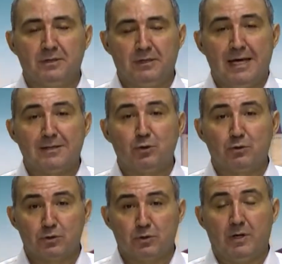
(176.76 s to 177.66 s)
and
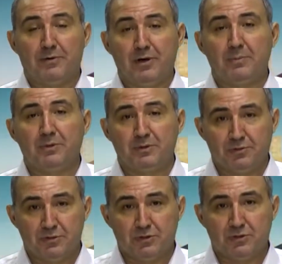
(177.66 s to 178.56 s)
also Arab
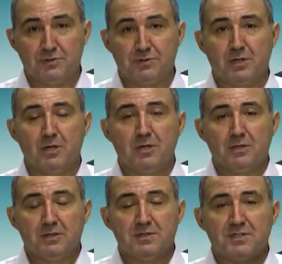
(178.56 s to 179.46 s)
Christians,
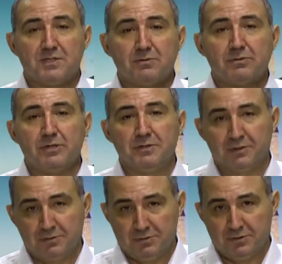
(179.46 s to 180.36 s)
Syrian
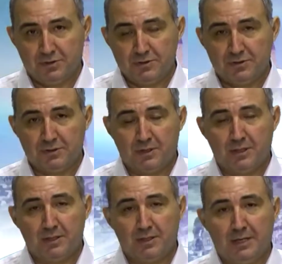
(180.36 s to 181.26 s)
Christians,
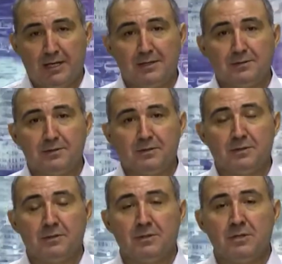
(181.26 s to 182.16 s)
and
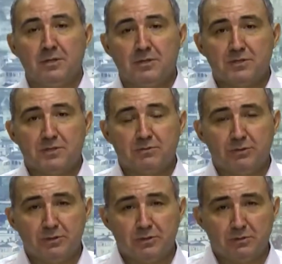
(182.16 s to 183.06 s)

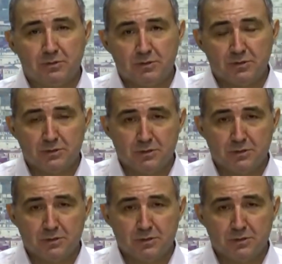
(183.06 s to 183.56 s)
Syrian Christians